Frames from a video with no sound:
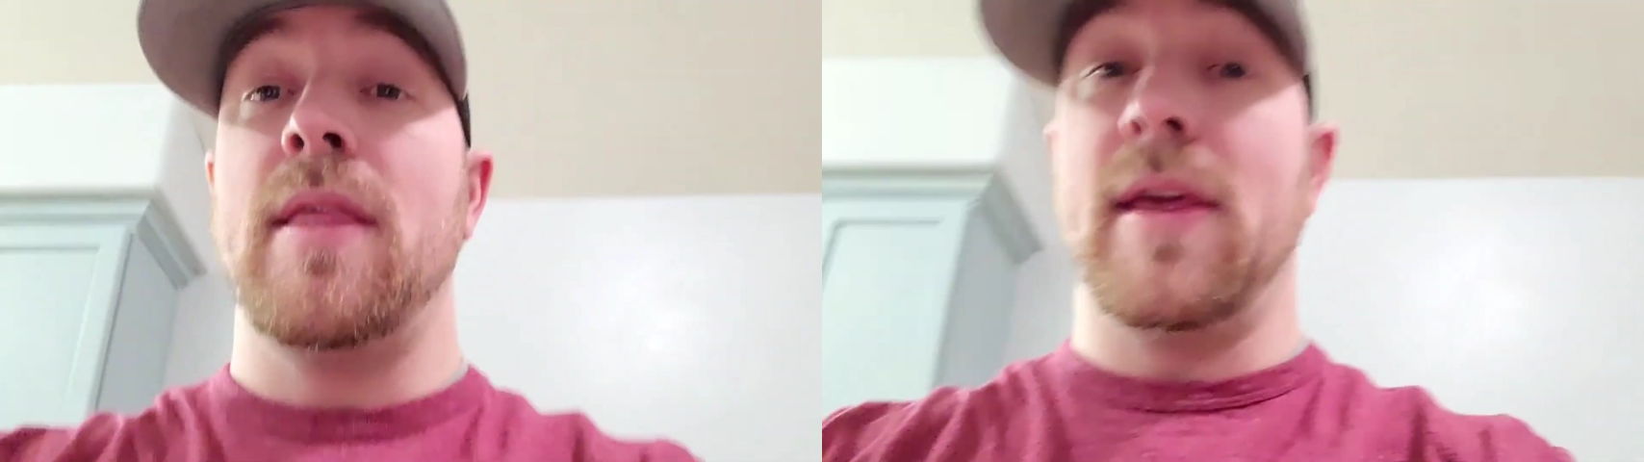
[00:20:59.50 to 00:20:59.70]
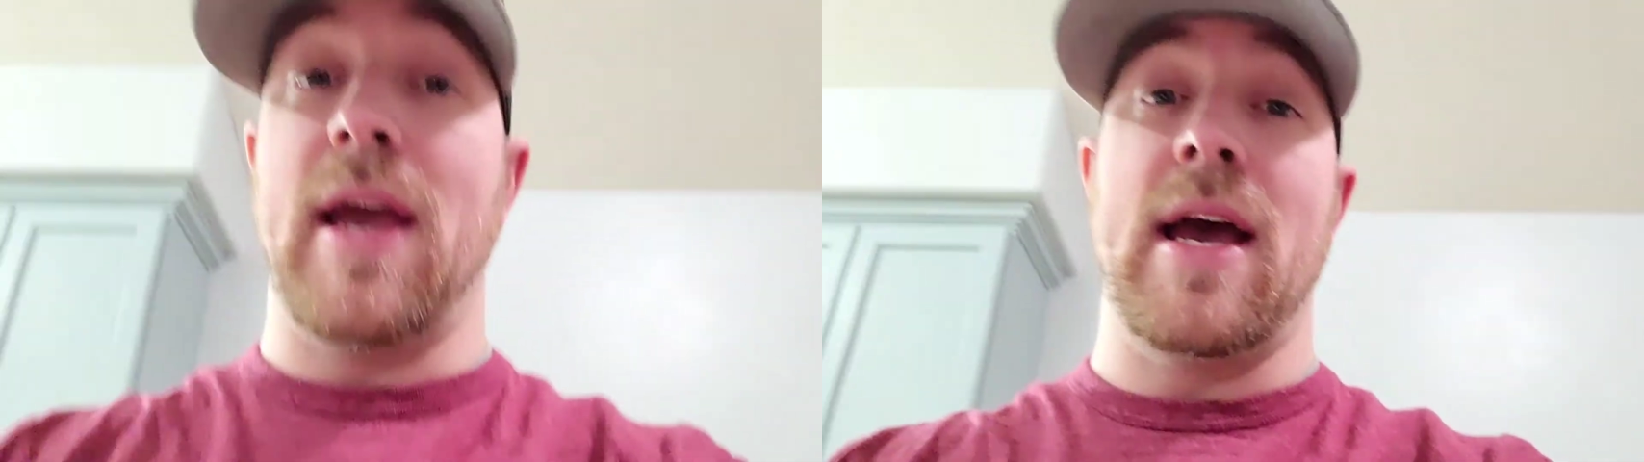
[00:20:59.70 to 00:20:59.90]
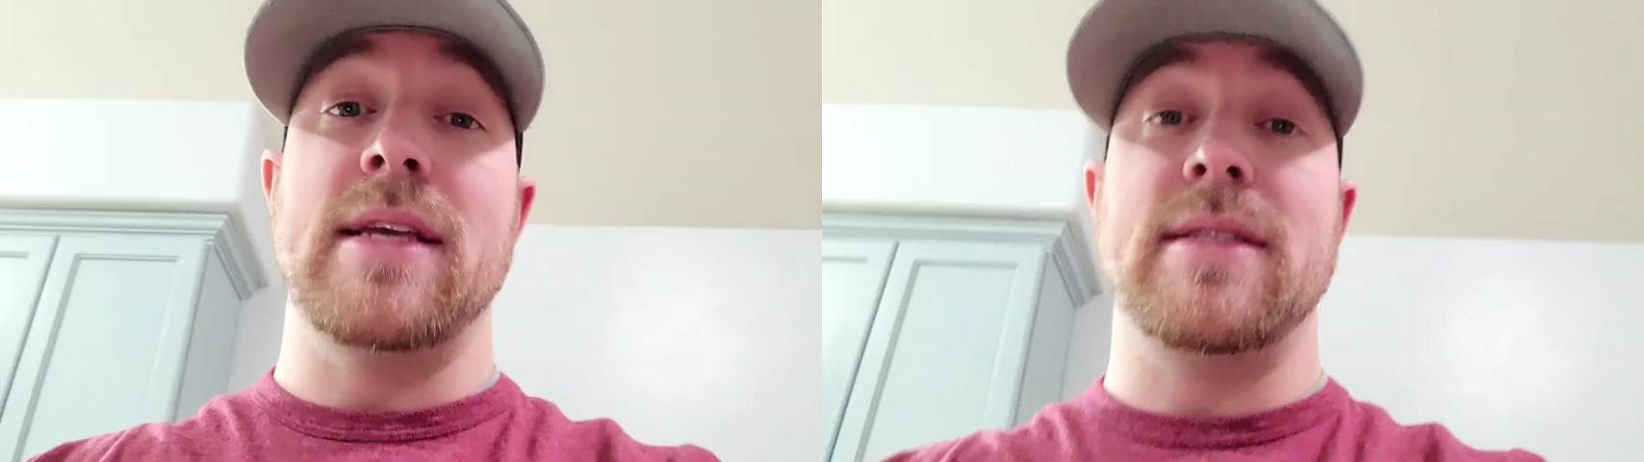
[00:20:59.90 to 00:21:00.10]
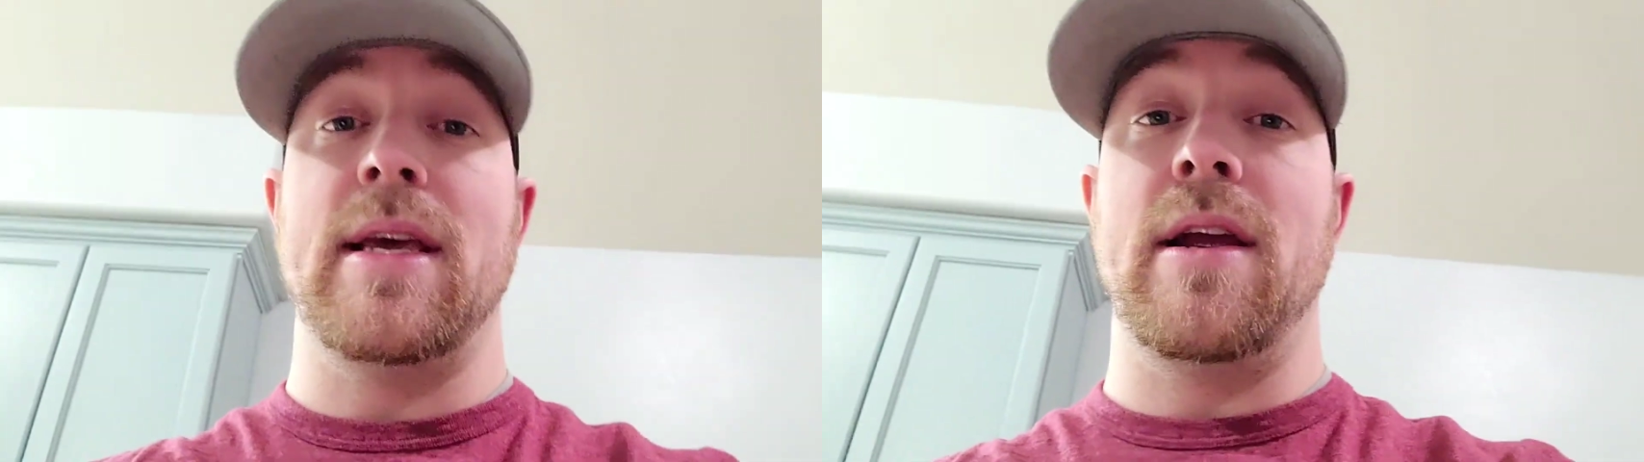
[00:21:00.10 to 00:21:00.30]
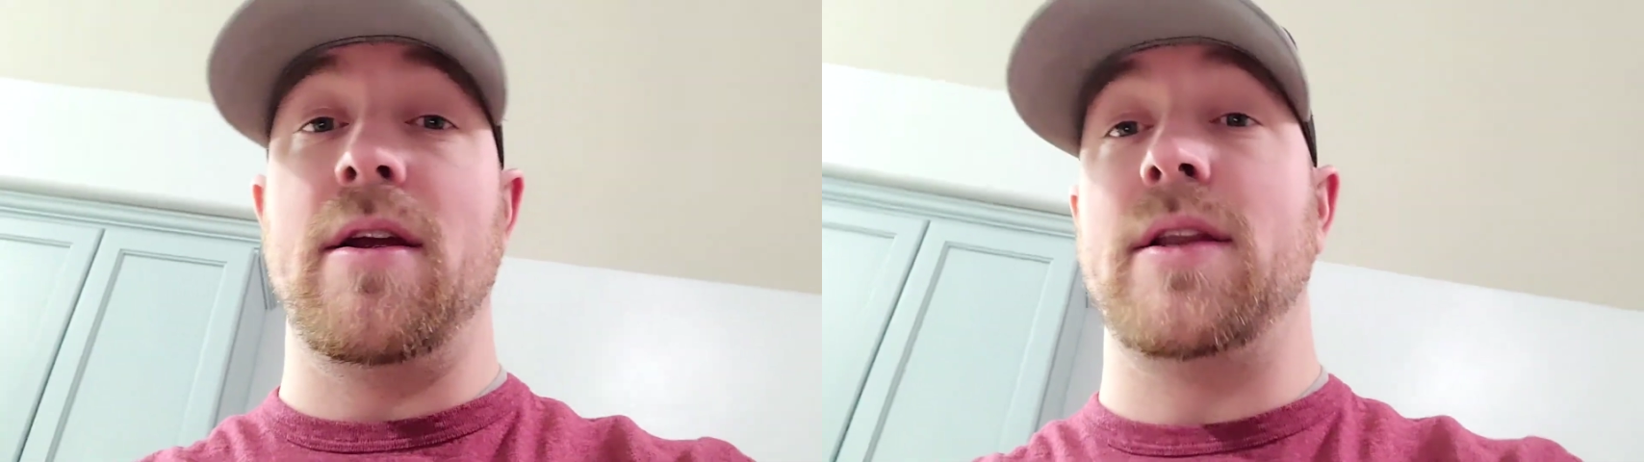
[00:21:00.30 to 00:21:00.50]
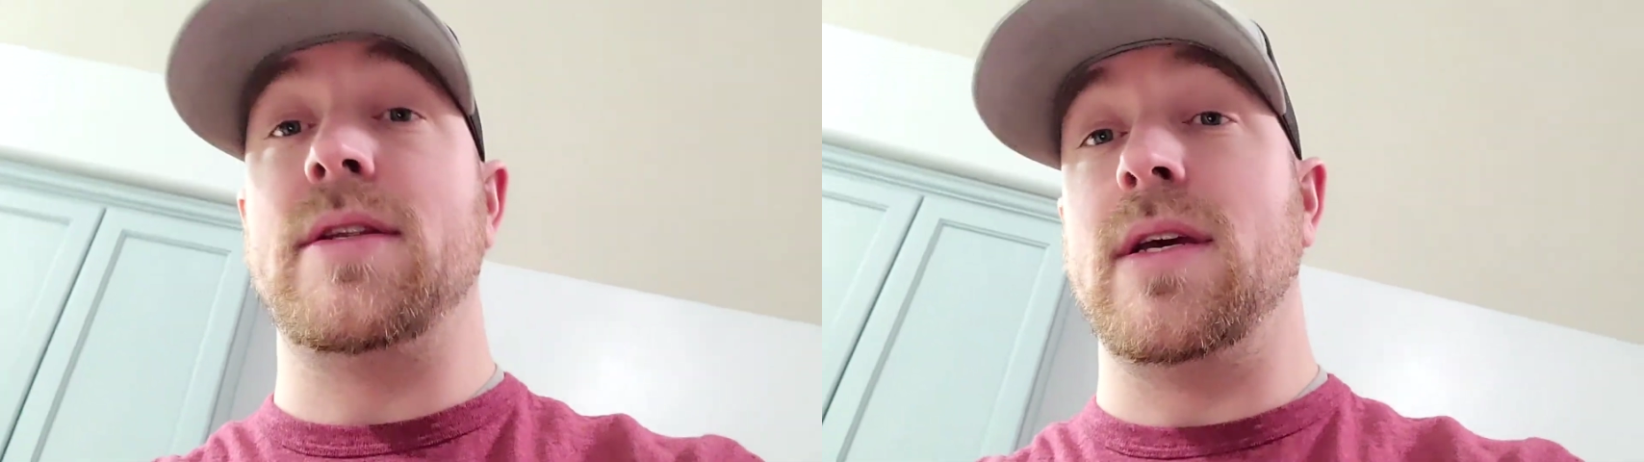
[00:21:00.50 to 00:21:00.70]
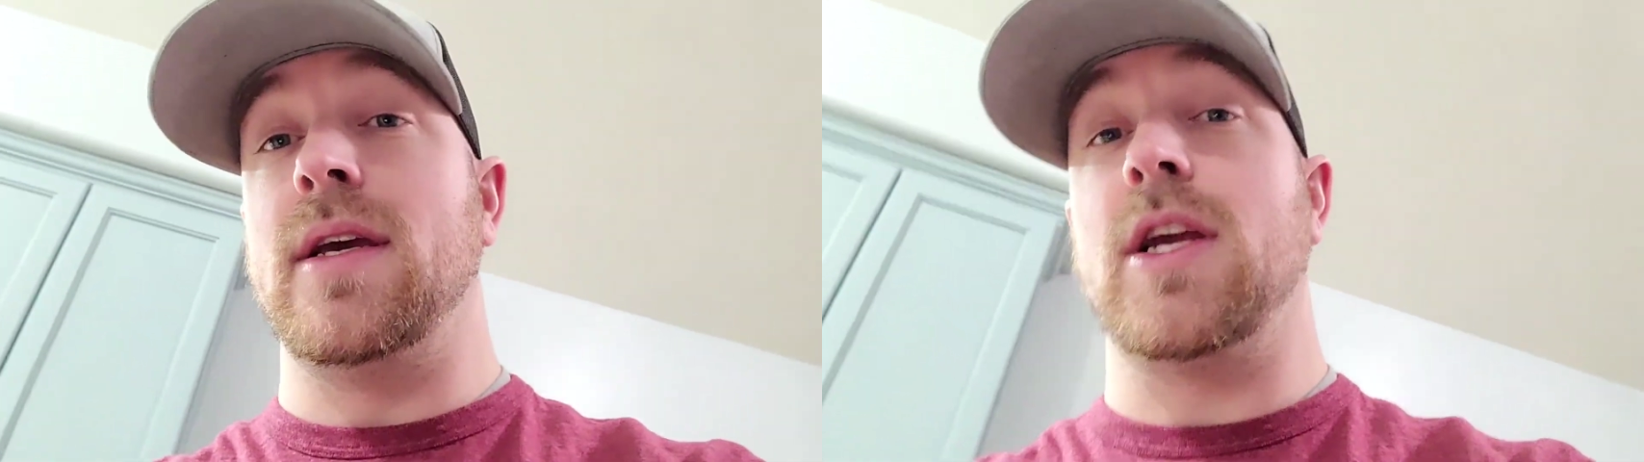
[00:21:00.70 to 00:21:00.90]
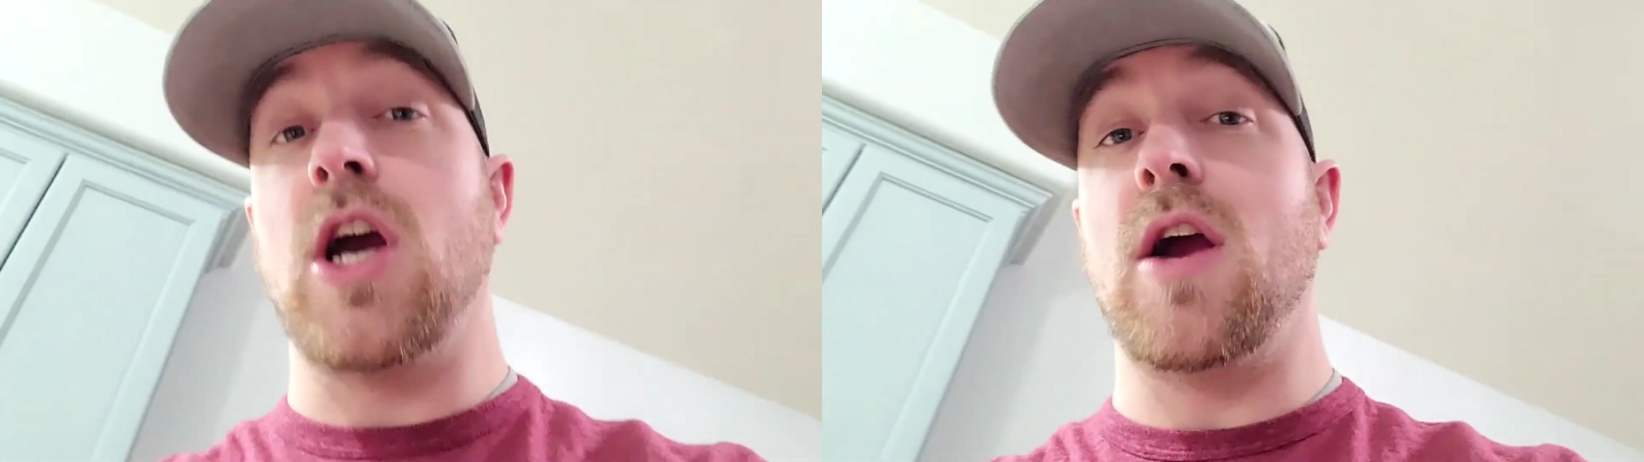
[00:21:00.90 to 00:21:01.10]
the guys there
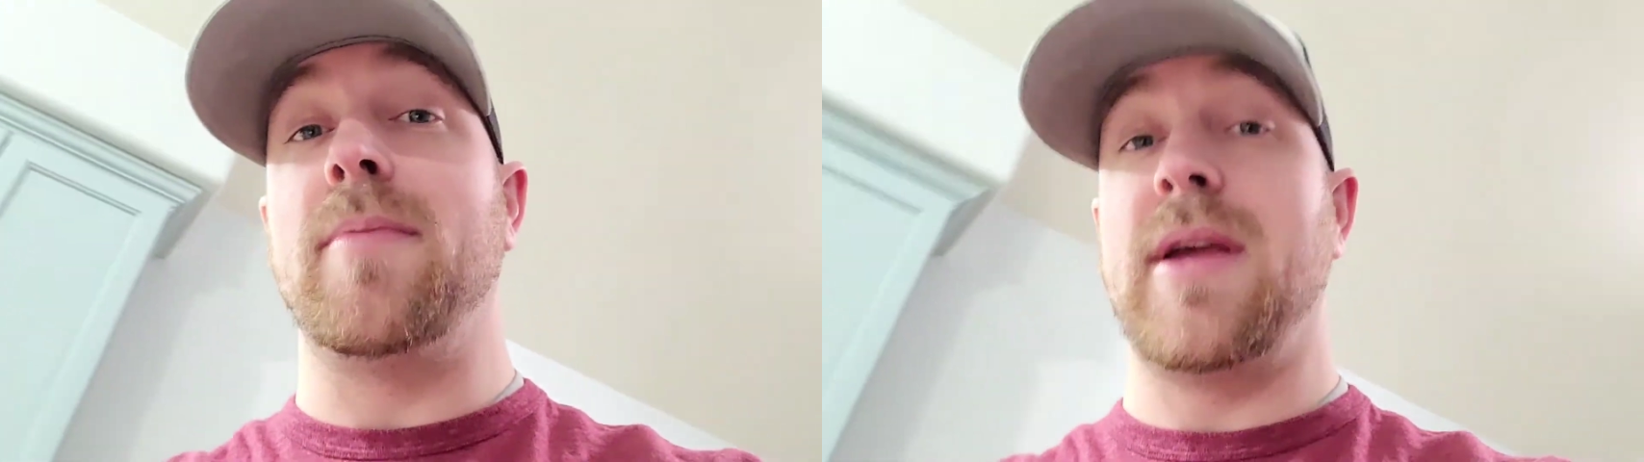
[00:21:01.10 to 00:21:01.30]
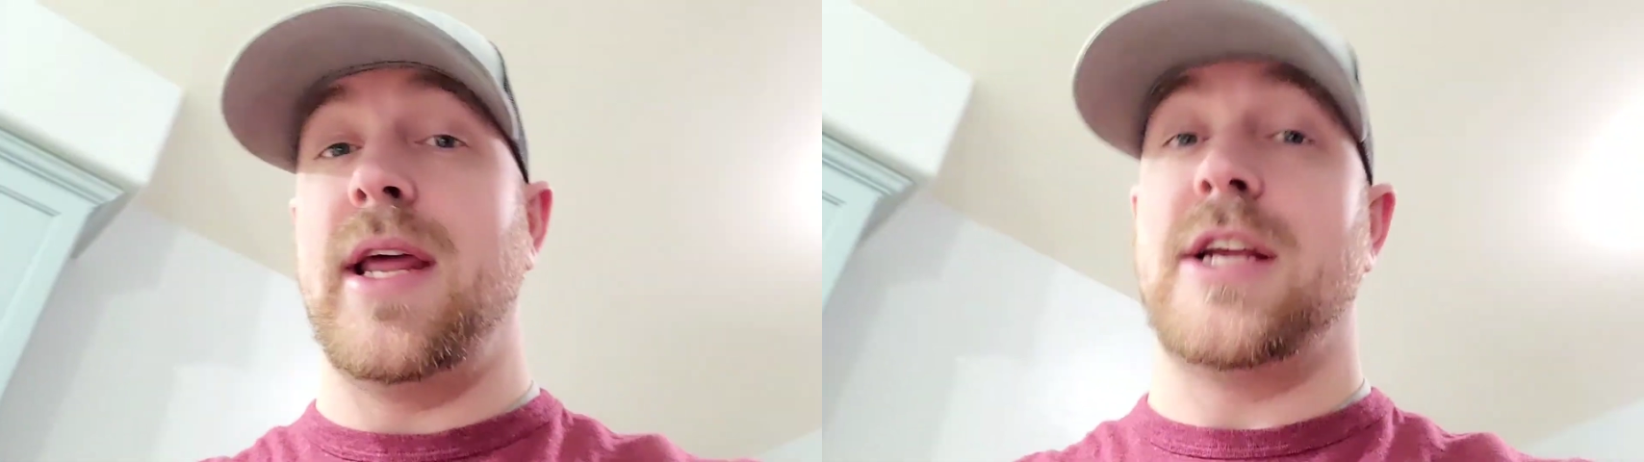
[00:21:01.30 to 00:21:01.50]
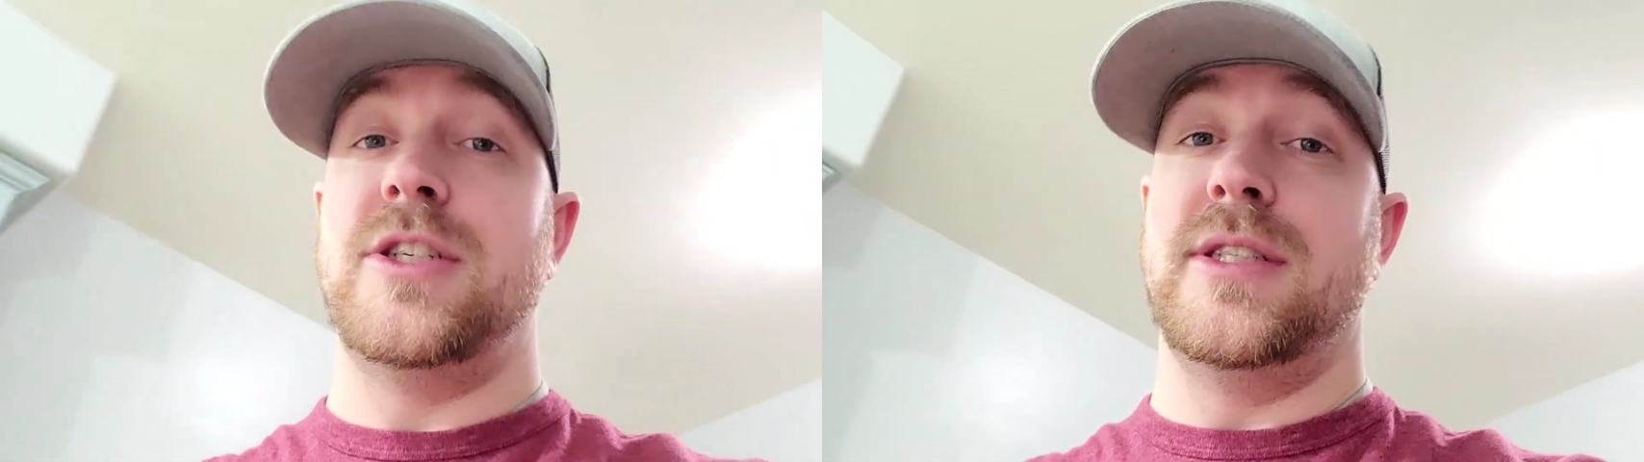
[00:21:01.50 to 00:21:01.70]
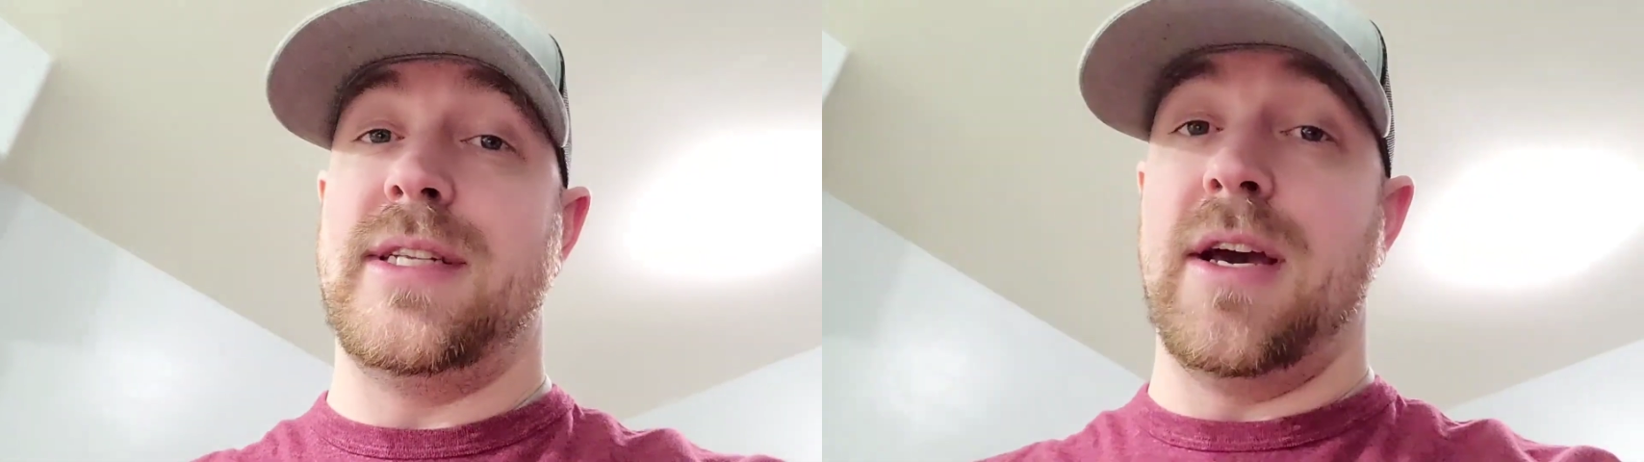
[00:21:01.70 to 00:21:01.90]
at Carb Connections